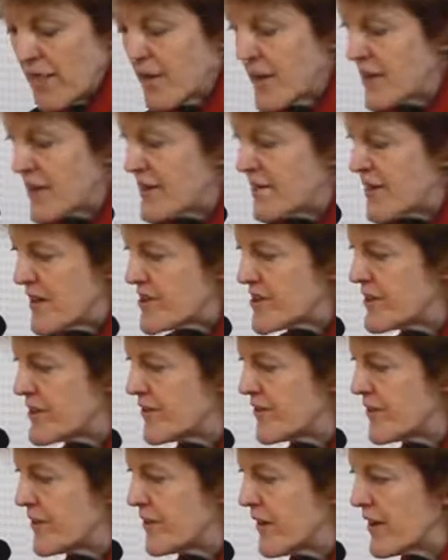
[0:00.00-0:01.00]
I wanted to mention a
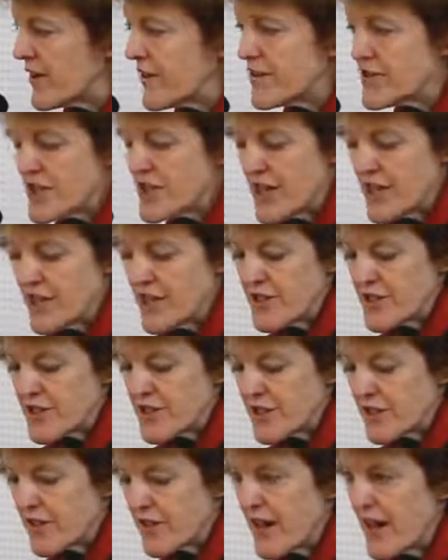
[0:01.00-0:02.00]
few other
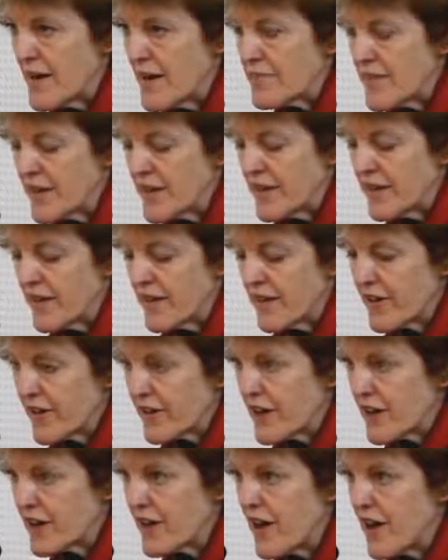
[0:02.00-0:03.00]
changes that are happening in the
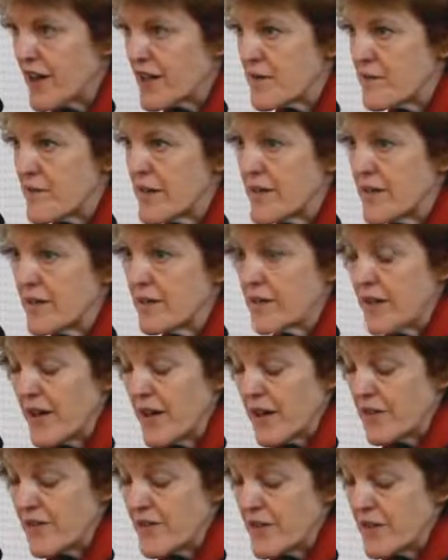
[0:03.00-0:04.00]
Arctic economy that we
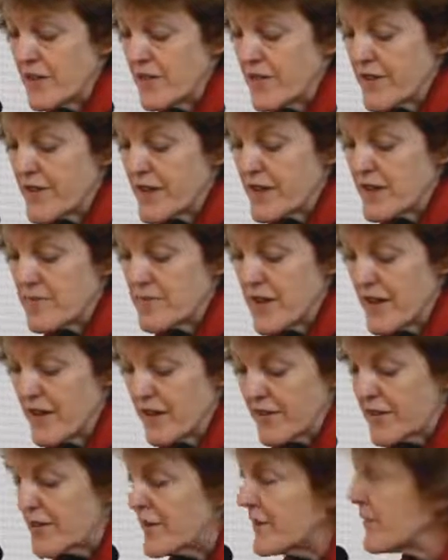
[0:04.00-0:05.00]
often don't think
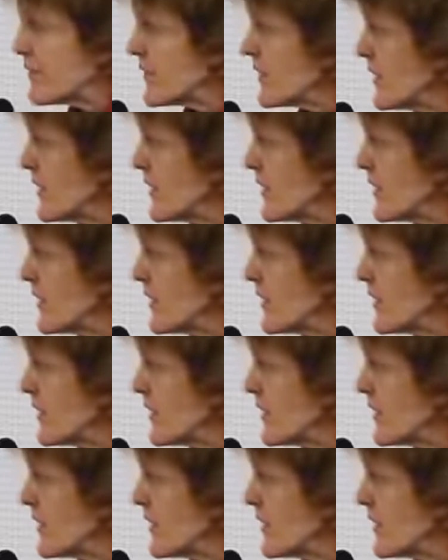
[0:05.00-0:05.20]
about.